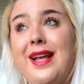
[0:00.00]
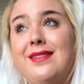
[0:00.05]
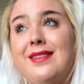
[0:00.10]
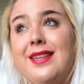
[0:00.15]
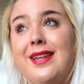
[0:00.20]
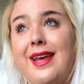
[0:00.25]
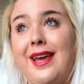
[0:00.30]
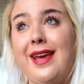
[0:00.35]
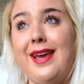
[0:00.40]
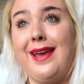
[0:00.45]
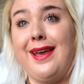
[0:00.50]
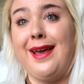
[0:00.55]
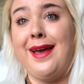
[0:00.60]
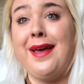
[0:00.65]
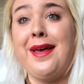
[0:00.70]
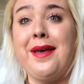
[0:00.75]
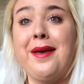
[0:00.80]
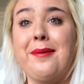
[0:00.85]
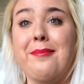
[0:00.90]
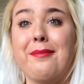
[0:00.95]
today,
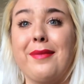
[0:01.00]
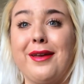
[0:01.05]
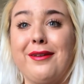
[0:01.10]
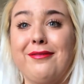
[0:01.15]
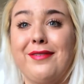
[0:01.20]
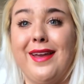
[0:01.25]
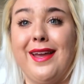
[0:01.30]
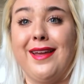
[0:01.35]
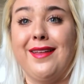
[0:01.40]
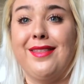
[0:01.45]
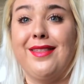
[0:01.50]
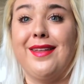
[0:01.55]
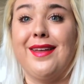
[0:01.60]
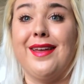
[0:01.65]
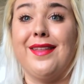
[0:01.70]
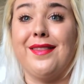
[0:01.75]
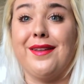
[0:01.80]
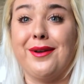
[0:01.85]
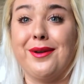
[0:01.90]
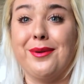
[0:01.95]
my faith
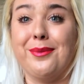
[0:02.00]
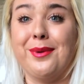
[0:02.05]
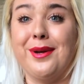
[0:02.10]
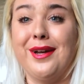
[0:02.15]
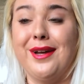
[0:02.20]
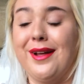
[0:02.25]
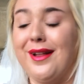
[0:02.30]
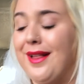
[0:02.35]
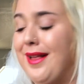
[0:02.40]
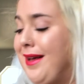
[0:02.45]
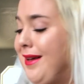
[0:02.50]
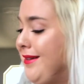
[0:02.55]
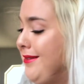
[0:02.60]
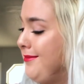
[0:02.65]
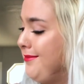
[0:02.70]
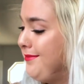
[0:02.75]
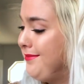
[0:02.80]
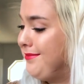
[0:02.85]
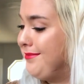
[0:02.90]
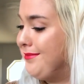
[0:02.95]
in the Goodwill
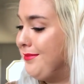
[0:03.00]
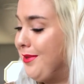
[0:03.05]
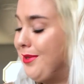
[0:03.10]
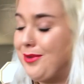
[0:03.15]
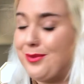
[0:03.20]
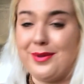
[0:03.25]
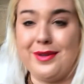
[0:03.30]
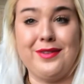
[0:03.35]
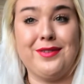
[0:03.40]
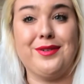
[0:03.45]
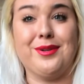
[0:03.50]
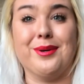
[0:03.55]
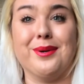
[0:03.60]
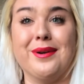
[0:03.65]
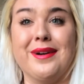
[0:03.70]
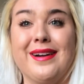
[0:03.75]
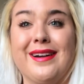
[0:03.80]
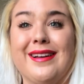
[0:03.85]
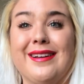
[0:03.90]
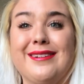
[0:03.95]
was
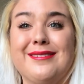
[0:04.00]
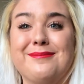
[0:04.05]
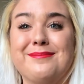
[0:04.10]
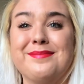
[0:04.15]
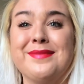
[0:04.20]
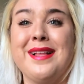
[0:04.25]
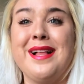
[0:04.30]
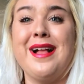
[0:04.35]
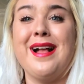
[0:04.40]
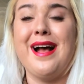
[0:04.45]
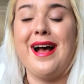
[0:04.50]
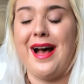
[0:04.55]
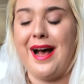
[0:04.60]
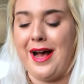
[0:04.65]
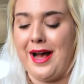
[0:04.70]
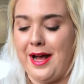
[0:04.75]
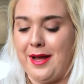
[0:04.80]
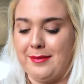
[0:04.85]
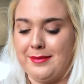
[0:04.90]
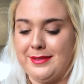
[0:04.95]
restored.
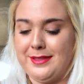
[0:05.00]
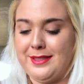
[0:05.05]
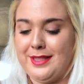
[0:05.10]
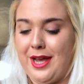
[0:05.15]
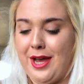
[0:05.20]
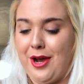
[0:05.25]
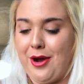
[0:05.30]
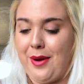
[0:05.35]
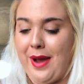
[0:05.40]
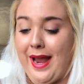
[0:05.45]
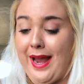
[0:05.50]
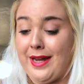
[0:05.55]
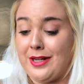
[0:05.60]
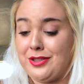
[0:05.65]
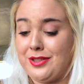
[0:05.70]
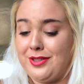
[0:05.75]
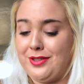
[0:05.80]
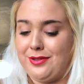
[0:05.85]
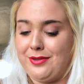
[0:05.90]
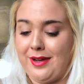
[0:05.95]
So I
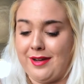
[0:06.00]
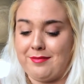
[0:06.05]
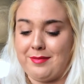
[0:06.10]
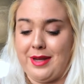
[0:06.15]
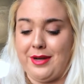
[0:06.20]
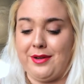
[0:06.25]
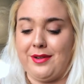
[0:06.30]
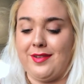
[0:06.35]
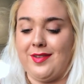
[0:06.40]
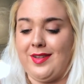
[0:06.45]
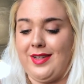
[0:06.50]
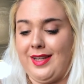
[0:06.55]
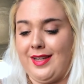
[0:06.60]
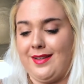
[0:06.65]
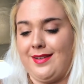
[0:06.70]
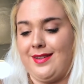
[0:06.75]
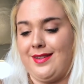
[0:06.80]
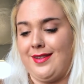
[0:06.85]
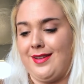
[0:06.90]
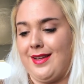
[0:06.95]
actually do have my
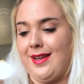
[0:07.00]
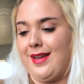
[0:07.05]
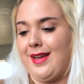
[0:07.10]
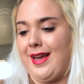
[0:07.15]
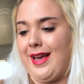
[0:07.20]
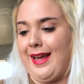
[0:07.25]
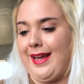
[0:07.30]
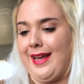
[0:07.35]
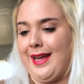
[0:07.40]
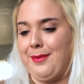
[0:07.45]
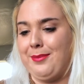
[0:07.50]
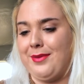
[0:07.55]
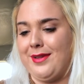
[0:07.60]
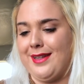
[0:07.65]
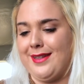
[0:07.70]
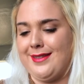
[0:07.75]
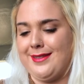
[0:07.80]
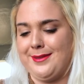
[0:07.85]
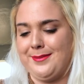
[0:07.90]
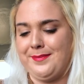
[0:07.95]
receipt. I kept
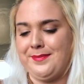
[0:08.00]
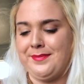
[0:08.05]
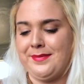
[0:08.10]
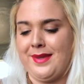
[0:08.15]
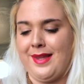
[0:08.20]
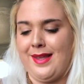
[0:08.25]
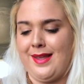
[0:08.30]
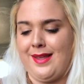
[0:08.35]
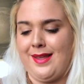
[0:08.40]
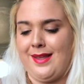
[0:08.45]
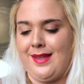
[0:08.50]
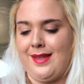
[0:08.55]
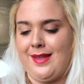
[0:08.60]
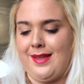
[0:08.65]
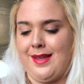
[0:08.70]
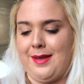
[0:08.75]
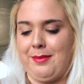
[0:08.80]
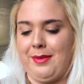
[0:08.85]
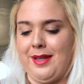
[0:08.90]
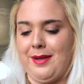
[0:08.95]
it.
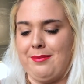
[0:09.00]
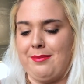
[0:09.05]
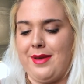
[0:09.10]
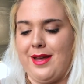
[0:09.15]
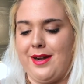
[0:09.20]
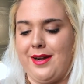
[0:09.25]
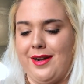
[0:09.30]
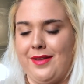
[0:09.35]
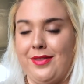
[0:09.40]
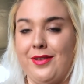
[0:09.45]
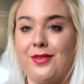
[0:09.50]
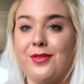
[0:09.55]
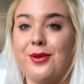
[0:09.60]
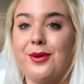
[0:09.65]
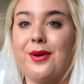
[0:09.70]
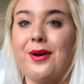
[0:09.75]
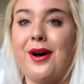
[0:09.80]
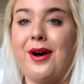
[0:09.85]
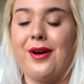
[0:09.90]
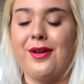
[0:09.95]
I'm getting better at this
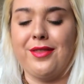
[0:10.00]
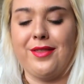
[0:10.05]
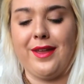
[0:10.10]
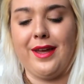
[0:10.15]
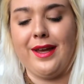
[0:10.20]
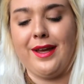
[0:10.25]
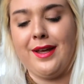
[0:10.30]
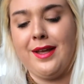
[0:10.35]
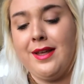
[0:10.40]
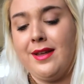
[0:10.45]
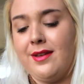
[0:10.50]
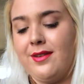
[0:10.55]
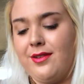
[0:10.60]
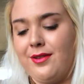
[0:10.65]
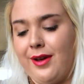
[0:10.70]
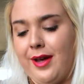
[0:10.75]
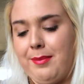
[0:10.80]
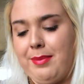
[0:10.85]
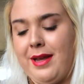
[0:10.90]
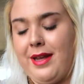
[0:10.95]
whole haul thing.
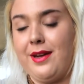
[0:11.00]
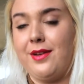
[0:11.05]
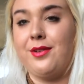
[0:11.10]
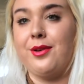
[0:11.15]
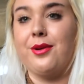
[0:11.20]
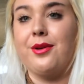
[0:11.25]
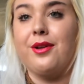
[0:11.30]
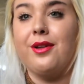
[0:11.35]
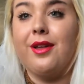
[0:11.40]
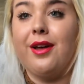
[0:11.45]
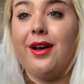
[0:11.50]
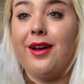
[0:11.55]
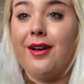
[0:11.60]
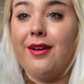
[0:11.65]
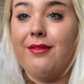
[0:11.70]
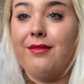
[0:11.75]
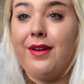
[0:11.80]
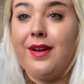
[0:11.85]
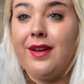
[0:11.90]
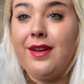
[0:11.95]
So I paid a total
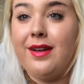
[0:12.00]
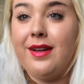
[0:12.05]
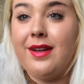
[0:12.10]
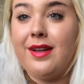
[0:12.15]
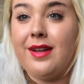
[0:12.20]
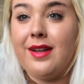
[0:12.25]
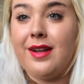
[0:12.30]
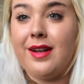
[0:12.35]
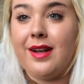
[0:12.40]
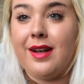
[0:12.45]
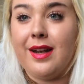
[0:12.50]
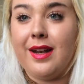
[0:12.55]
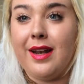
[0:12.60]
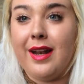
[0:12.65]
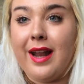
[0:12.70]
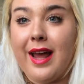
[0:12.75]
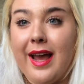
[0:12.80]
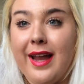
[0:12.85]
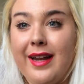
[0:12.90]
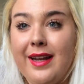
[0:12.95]
of
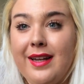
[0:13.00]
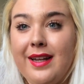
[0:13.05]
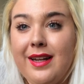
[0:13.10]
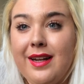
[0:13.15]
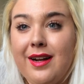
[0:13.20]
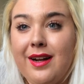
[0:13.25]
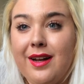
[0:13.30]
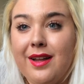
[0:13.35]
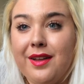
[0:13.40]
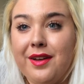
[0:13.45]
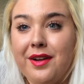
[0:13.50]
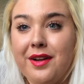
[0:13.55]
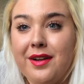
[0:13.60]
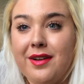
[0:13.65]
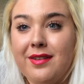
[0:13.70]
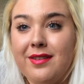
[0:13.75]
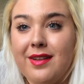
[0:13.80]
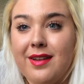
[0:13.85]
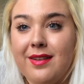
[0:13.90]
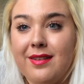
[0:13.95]

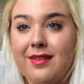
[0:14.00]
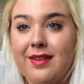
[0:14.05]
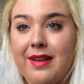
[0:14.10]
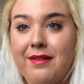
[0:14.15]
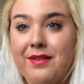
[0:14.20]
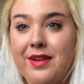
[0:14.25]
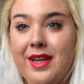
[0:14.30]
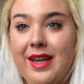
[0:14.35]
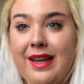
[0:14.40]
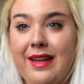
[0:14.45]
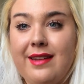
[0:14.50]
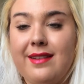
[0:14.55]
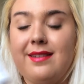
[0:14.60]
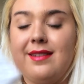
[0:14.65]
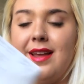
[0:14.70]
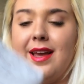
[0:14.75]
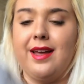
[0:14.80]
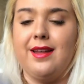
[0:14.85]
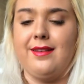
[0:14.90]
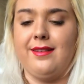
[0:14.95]

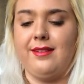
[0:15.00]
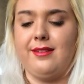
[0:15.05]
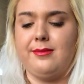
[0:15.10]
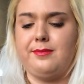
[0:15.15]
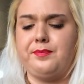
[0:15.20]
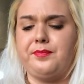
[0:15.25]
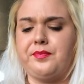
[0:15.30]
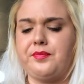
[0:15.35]
$90.78